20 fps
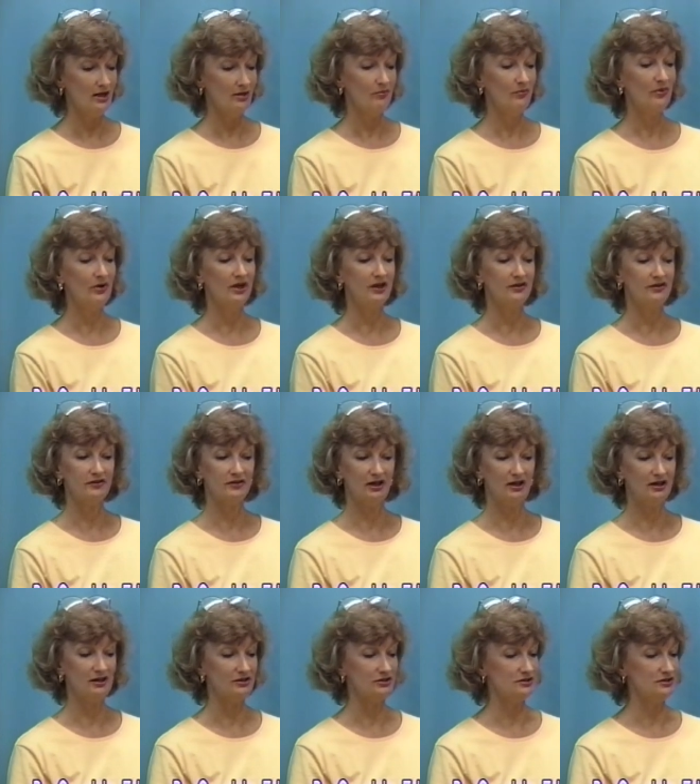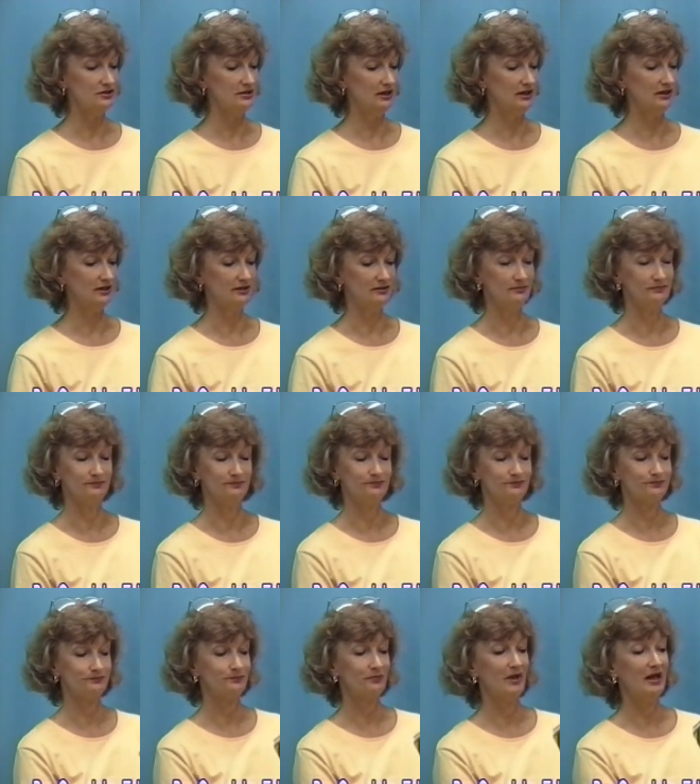but uh, um,
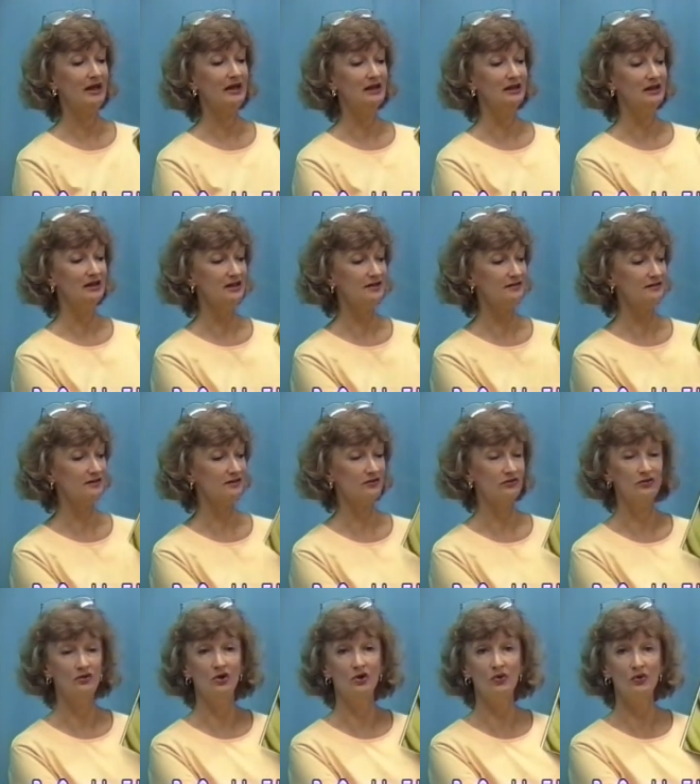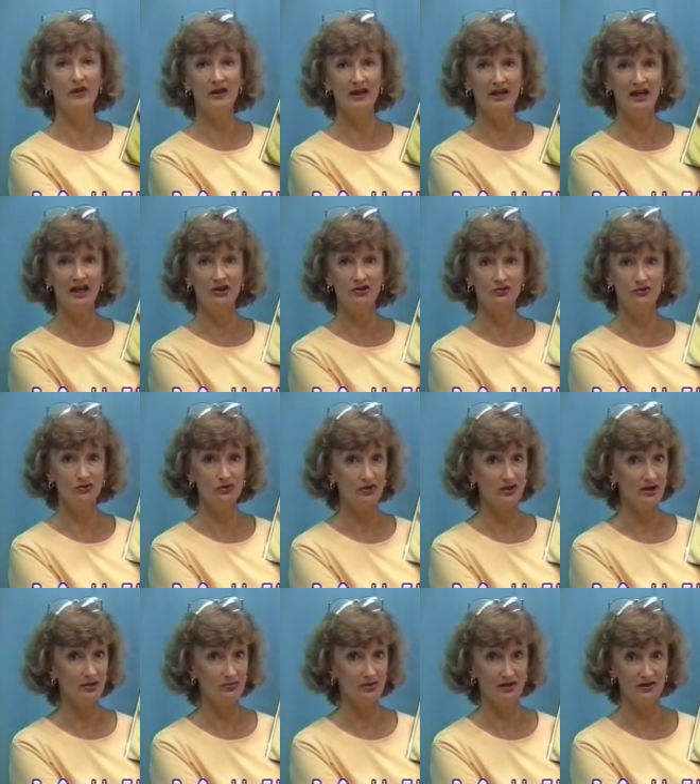Eddie Lee says, no, they can't do
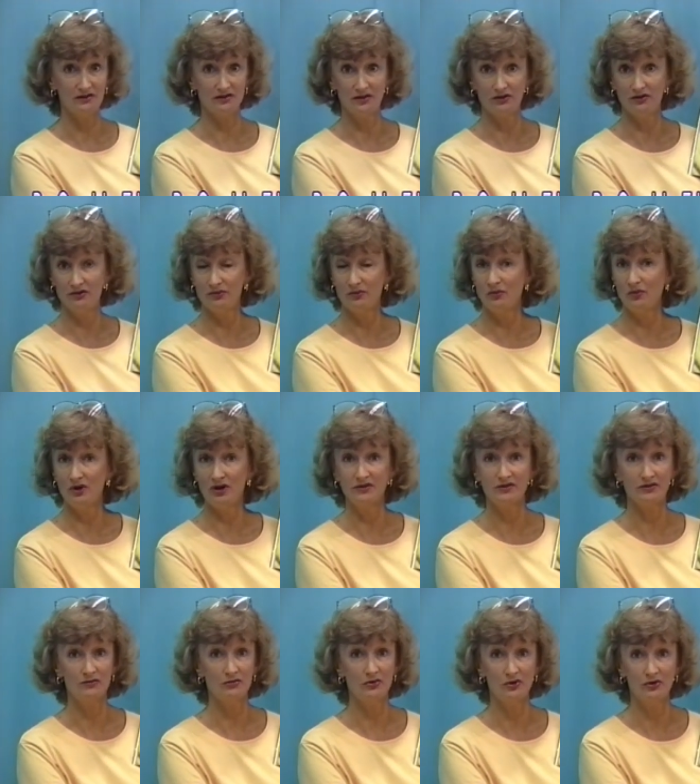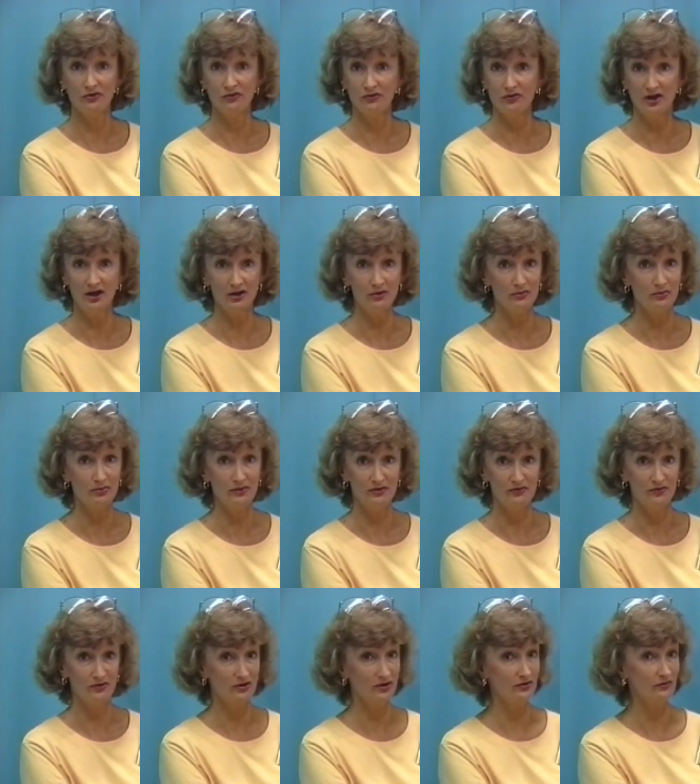that because otherwise the mother frog would be
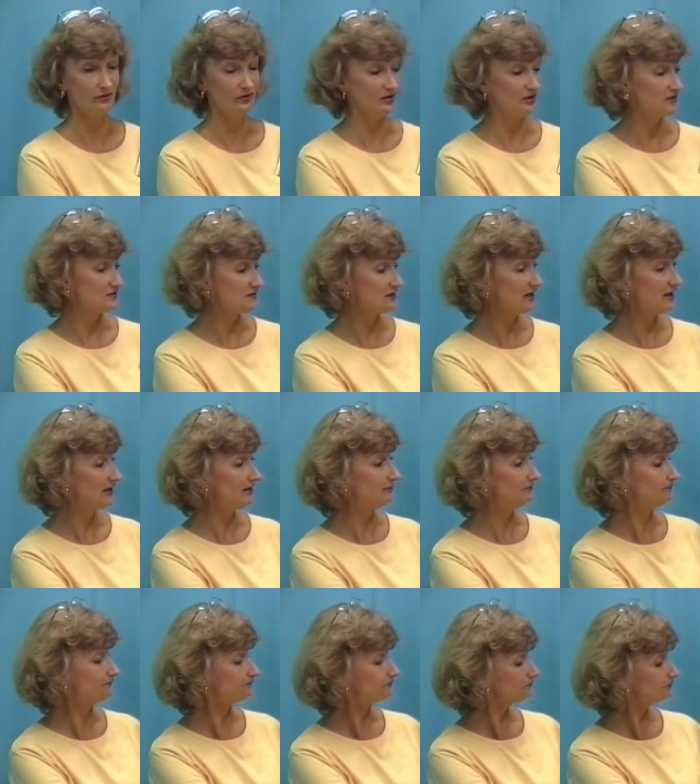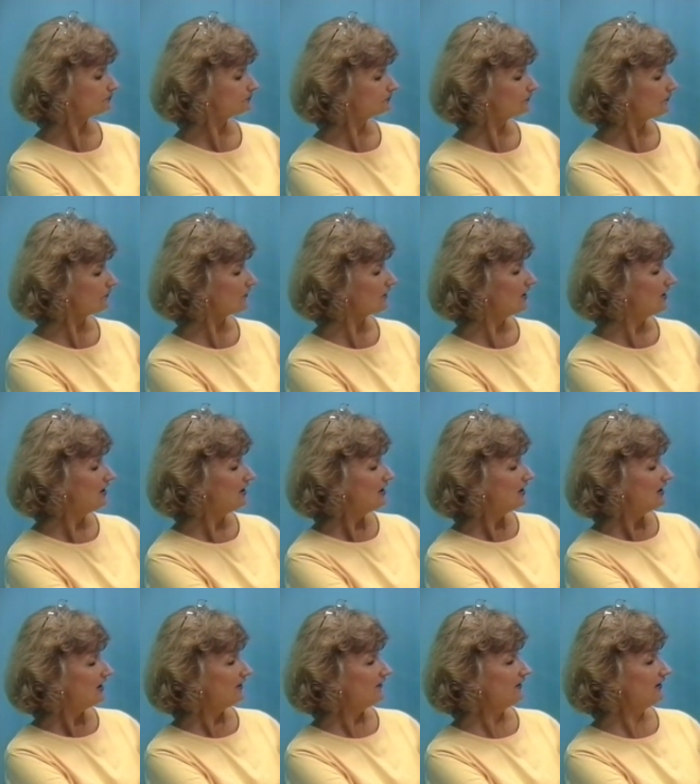very, very sad.
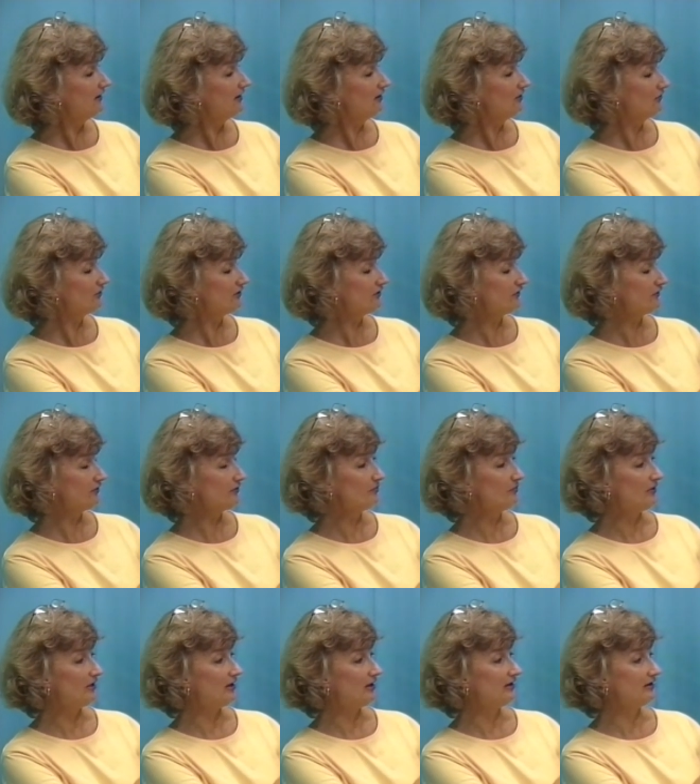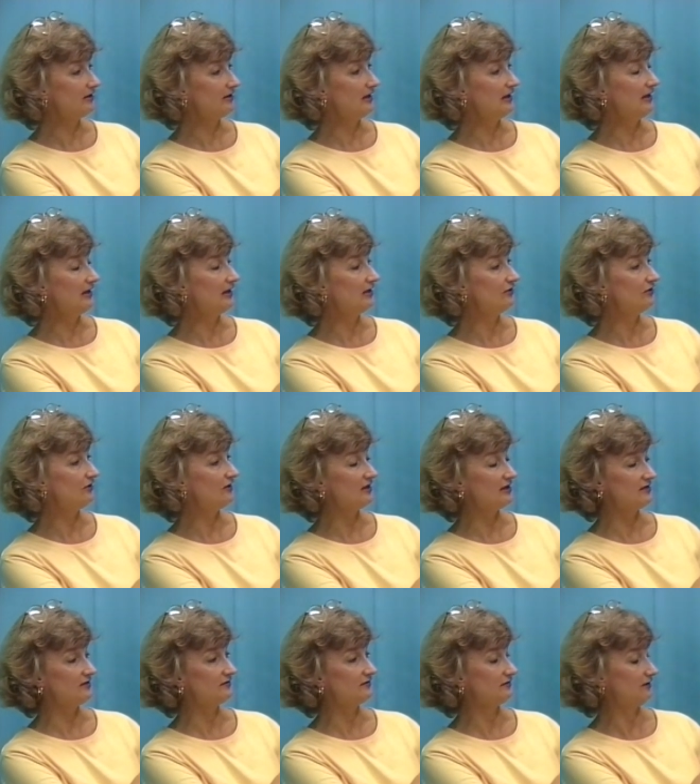And then they look into the pond and
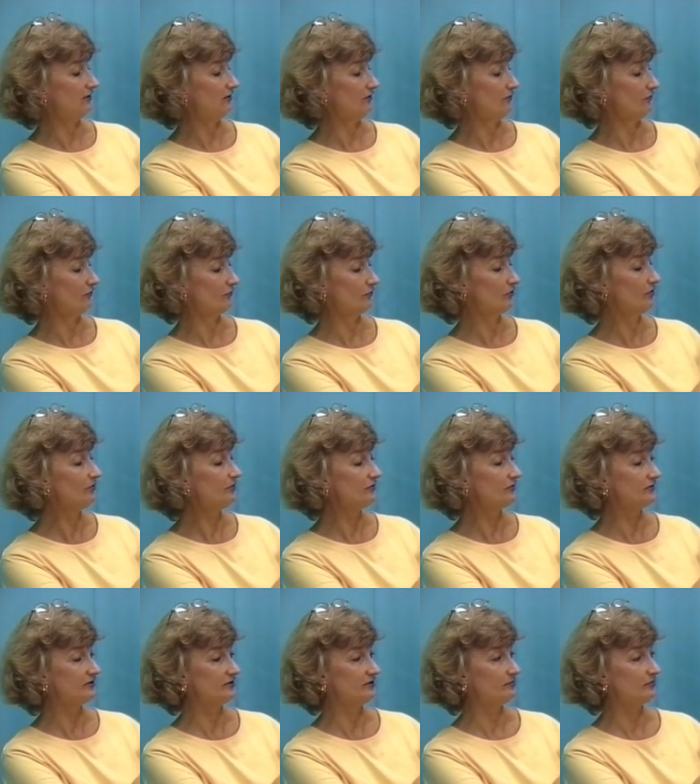there's ripples in the